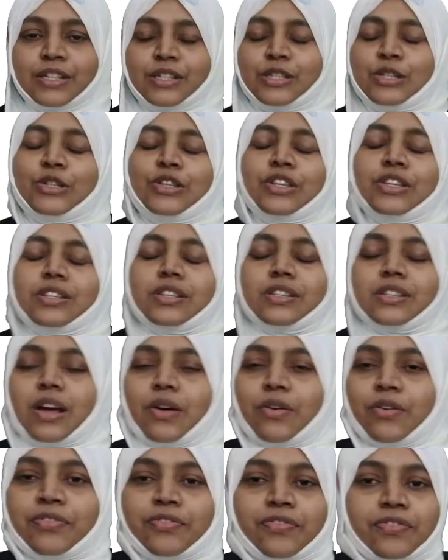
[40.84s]
So, this is
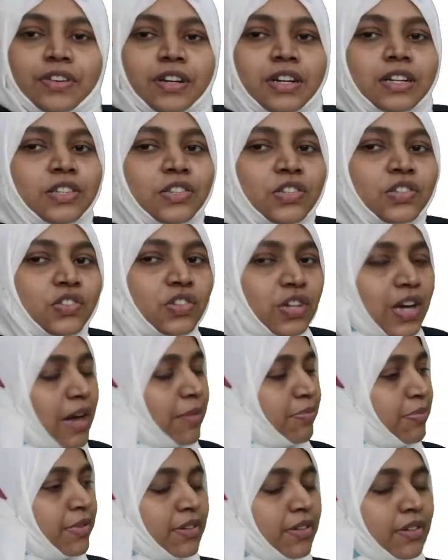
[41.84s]
our first
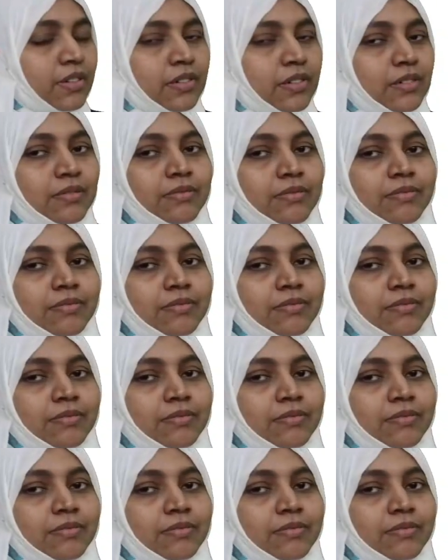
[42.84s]
chapter